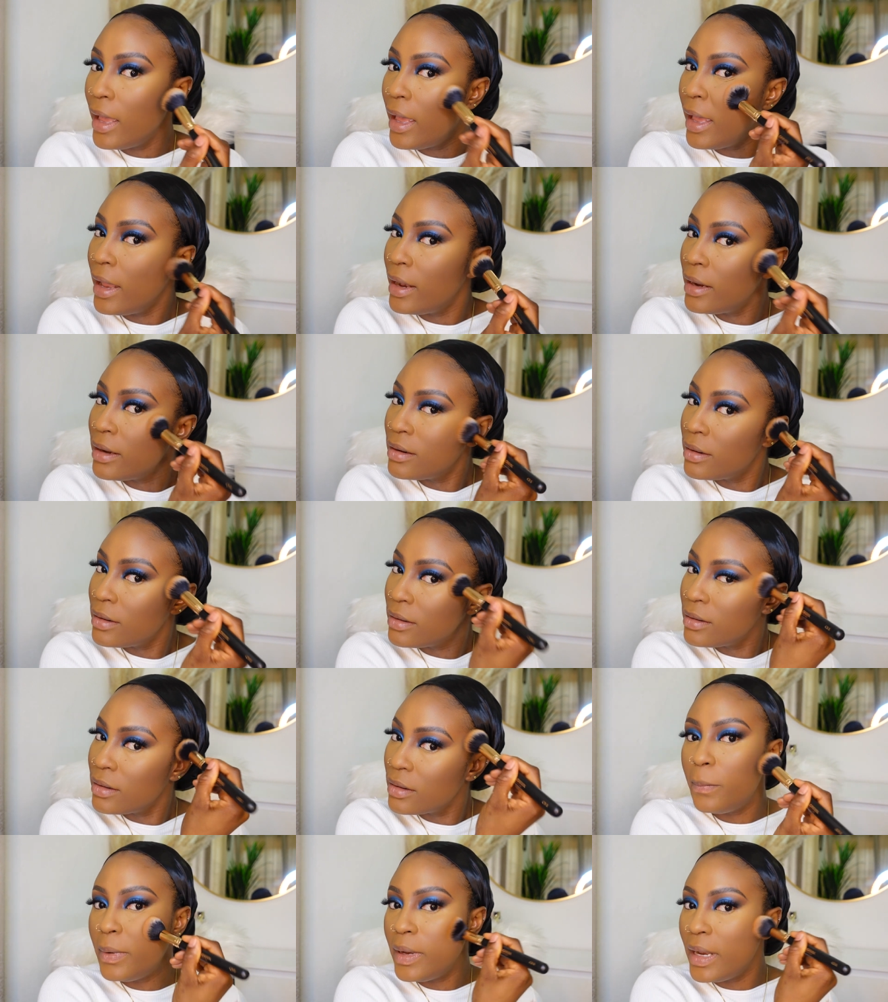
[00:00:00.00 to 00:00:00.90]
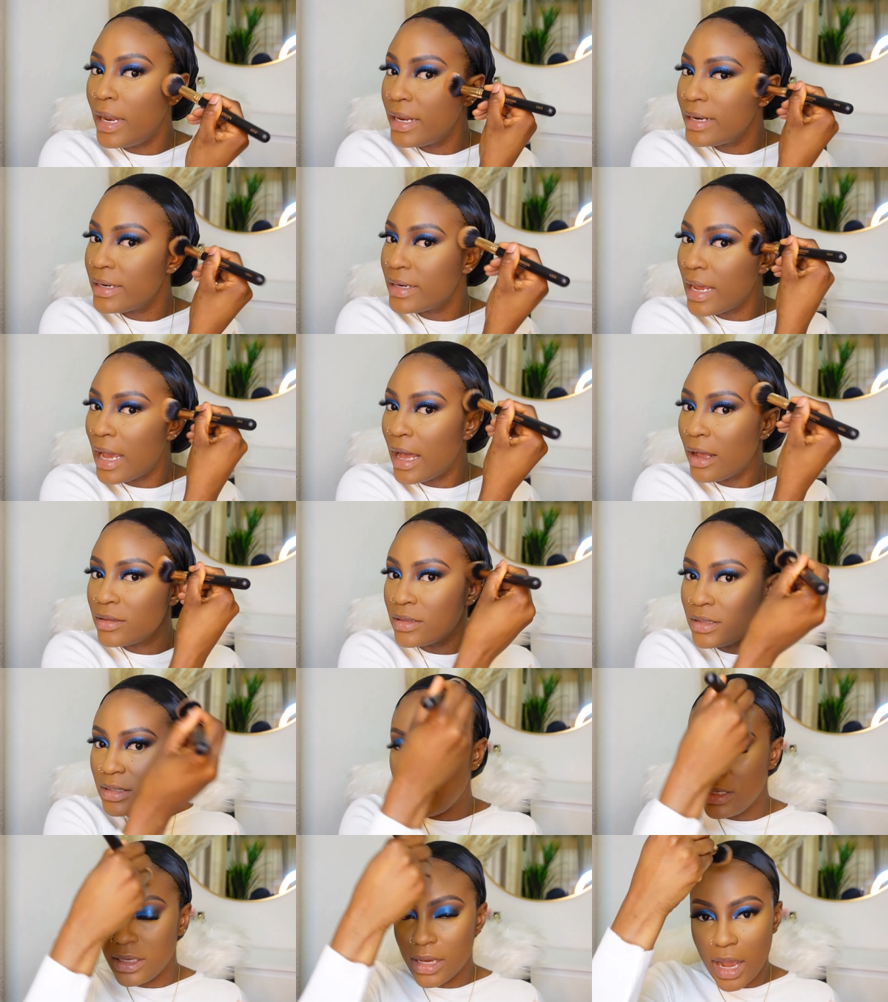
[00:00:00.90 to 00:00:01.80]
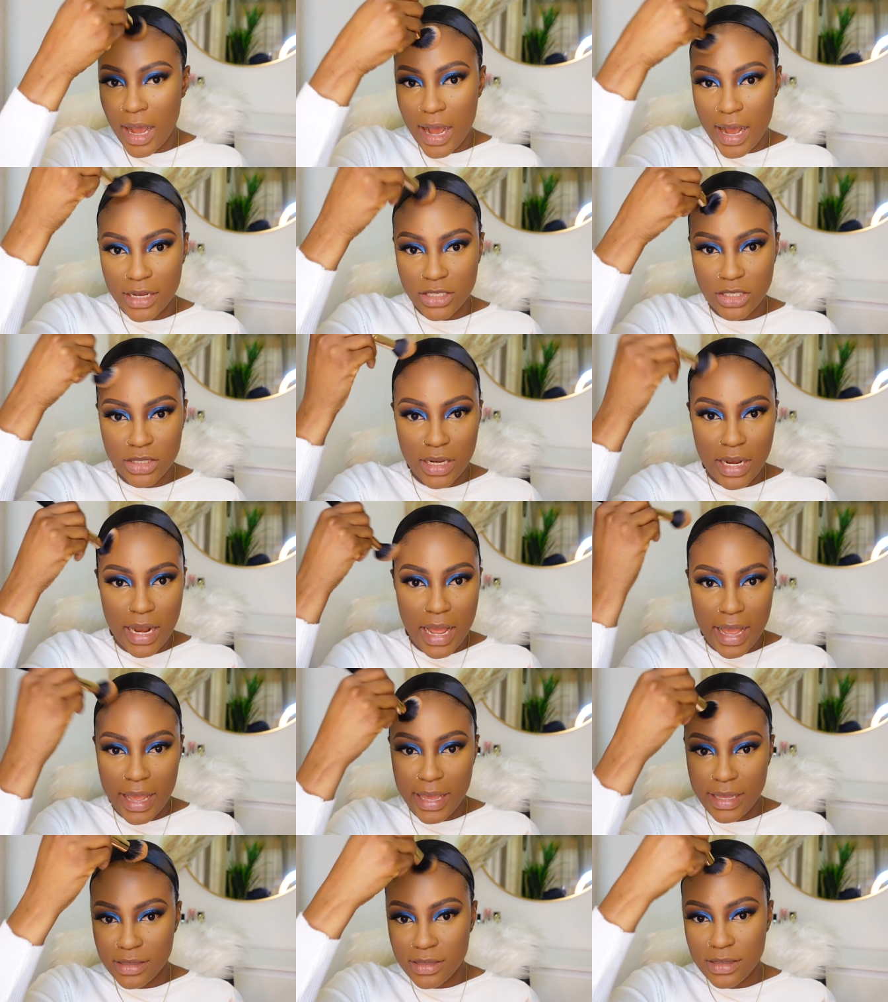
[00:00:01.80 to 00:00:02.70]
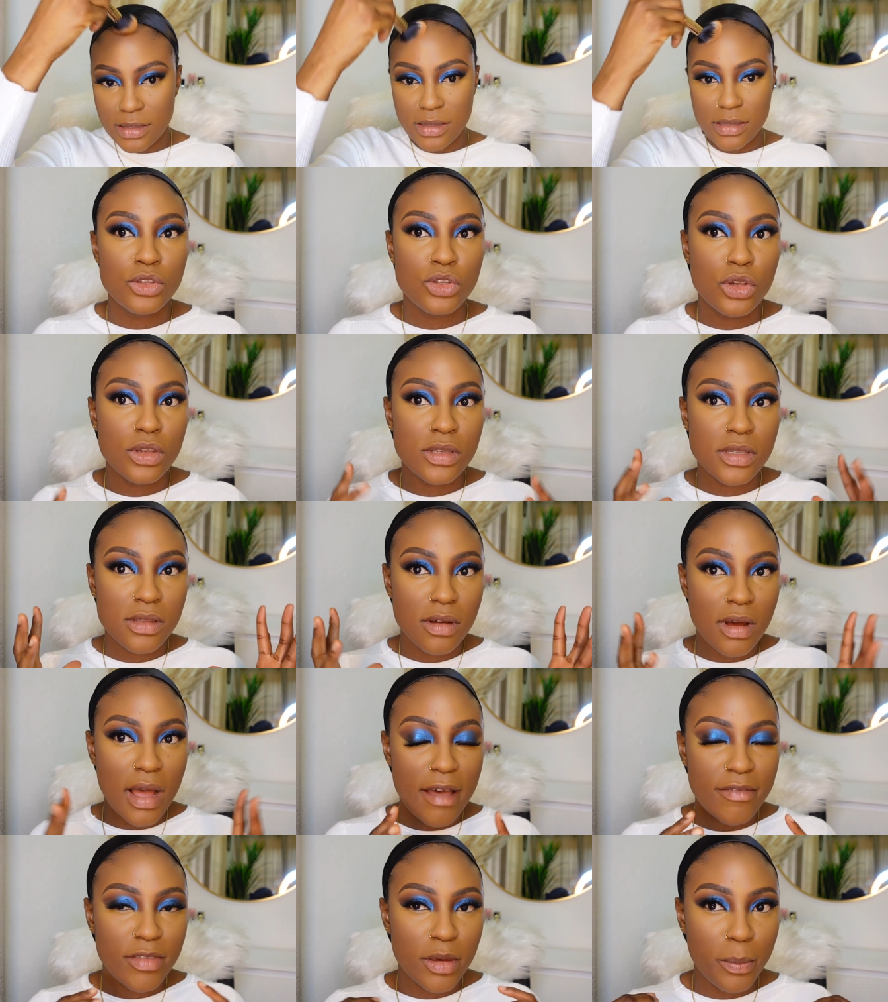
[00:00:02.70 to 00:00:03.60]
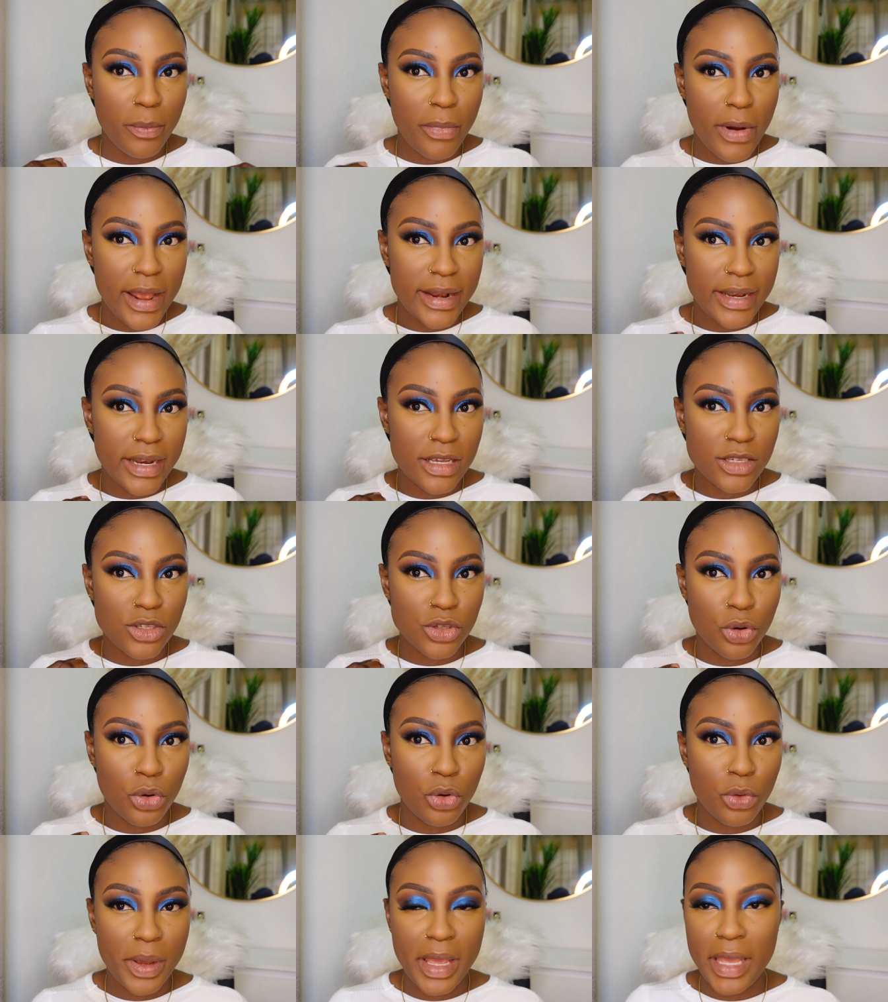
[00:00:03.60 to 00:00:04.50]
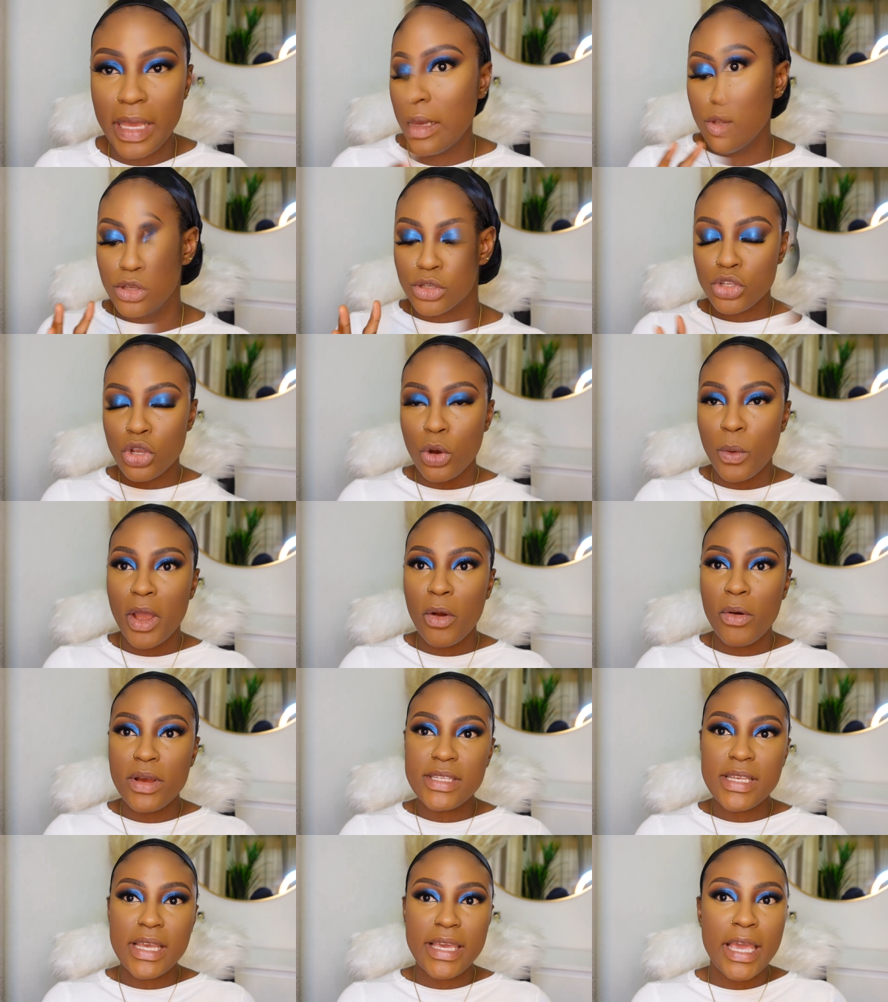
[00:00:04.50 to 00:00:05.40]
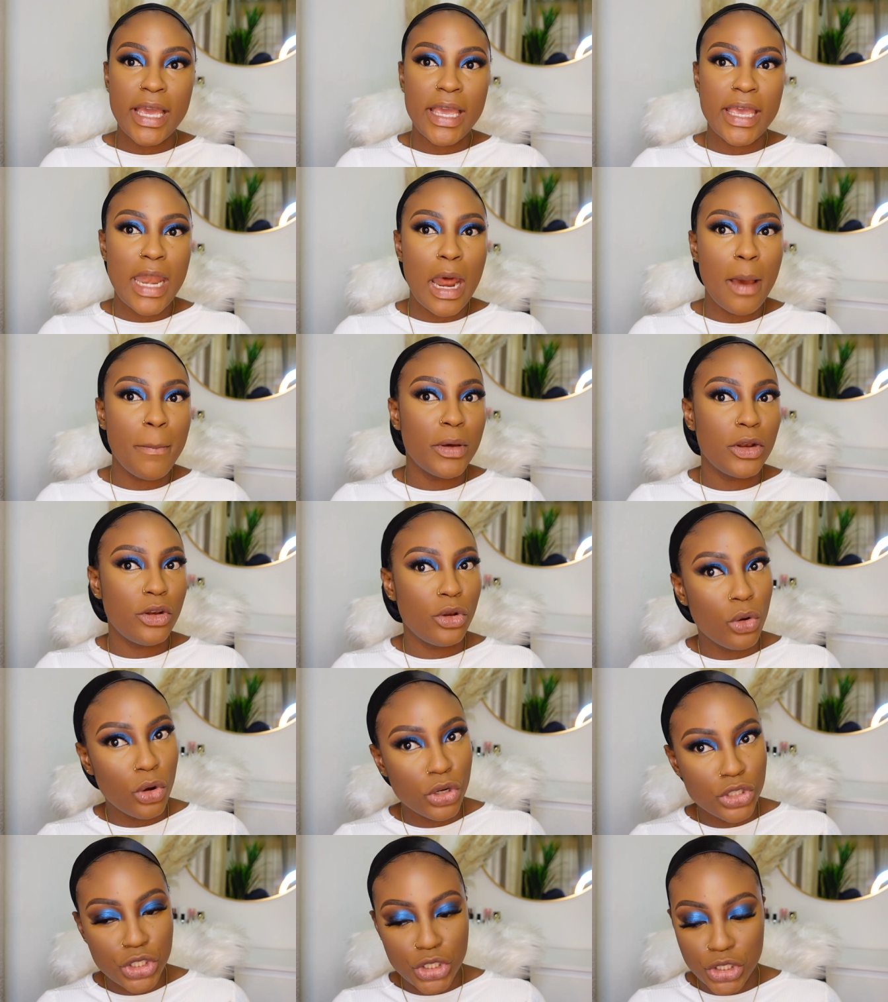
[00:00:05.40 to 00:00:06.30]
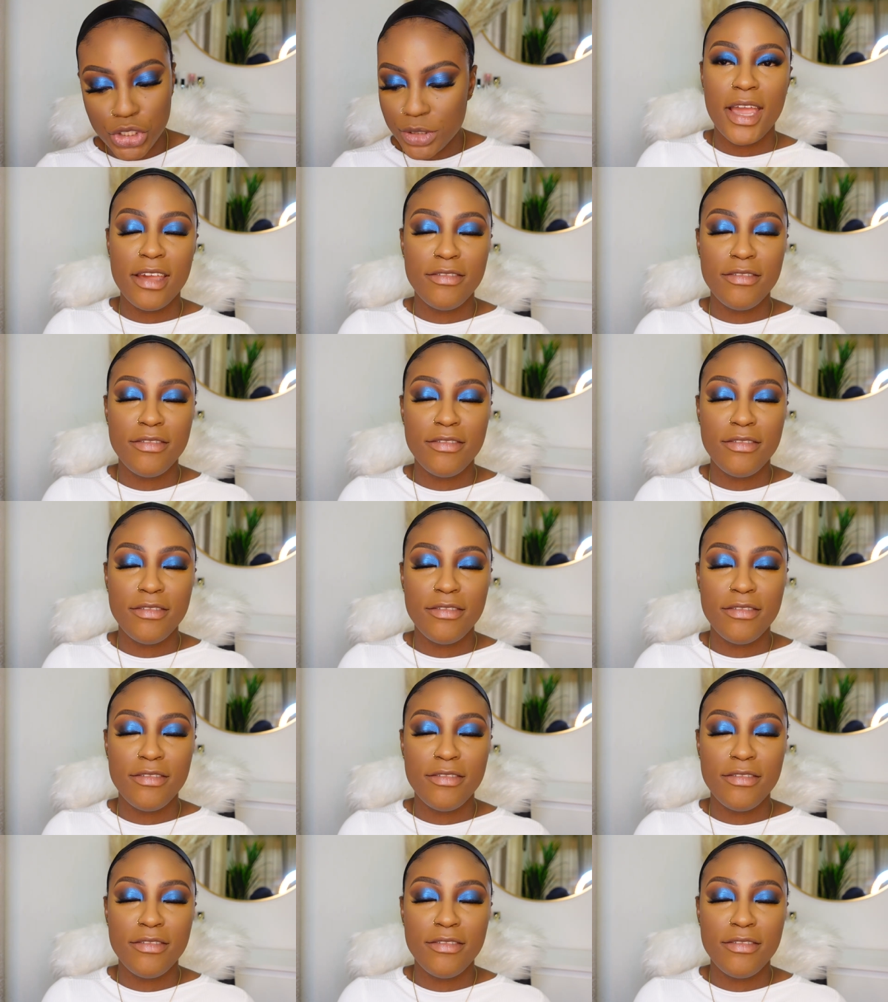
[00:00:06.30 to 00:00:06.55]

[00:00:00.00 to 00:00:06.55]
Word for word: and blend out the harsh lines so you still have the brightness going. So we're going to kick it up a notch.